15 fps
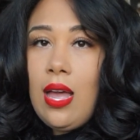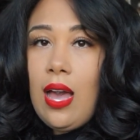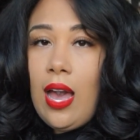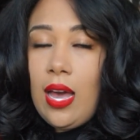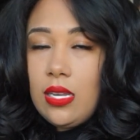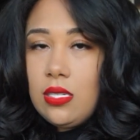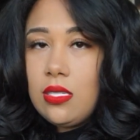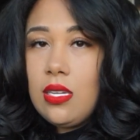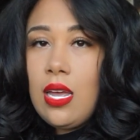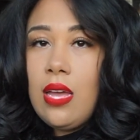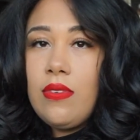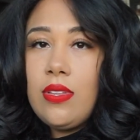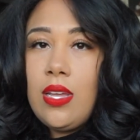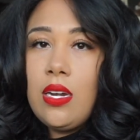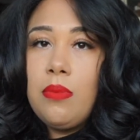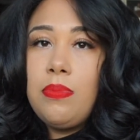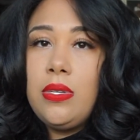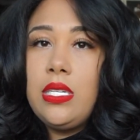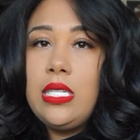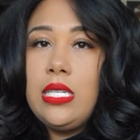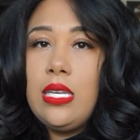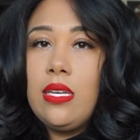I still have a lot of
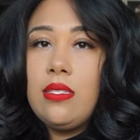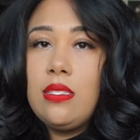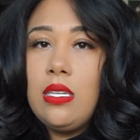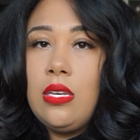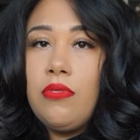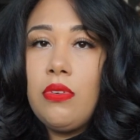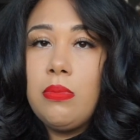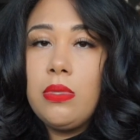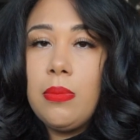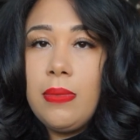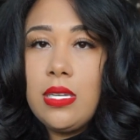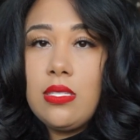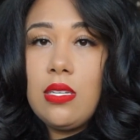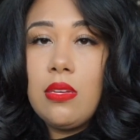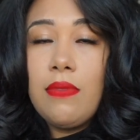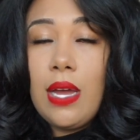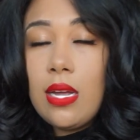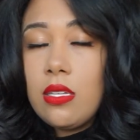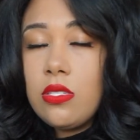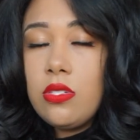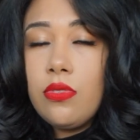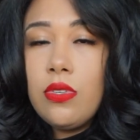PTSD from domestic
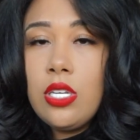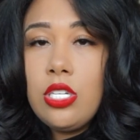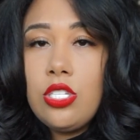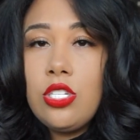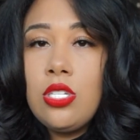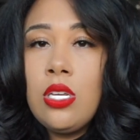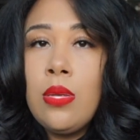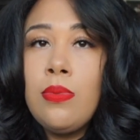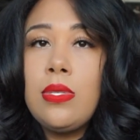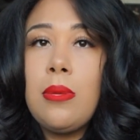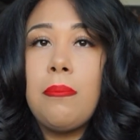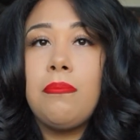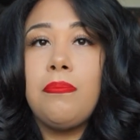violence relationships,